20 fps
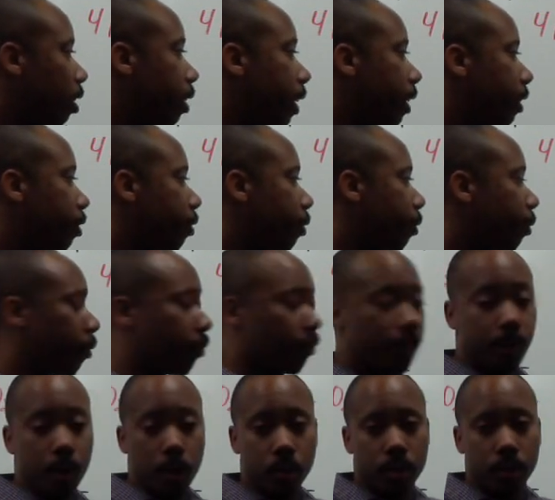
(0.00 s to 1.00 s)
into 3
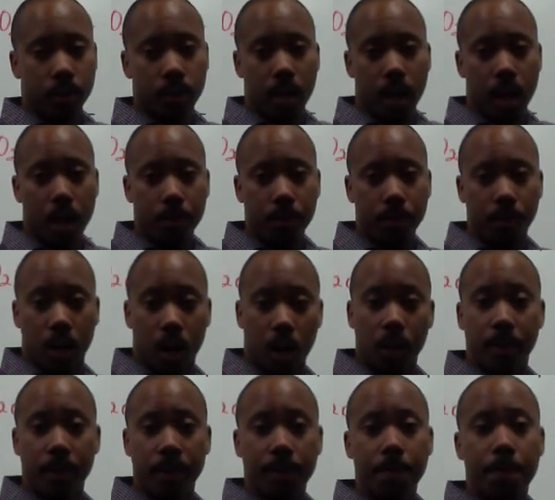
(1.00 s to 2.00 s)
moles of
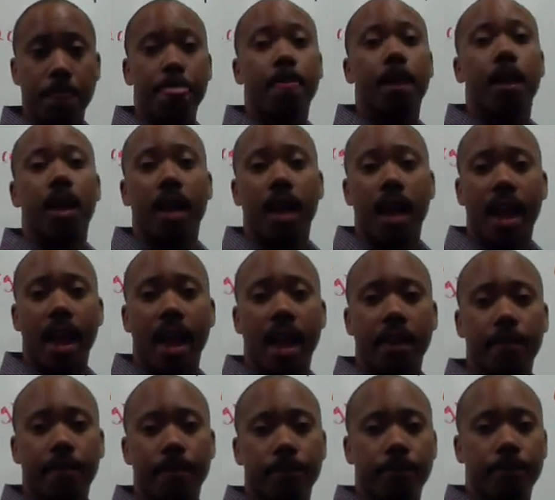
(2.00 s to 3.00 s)
carbon
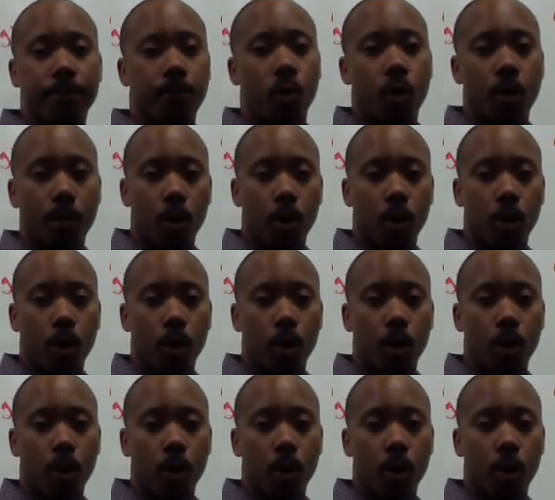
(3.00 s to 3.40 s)
and 4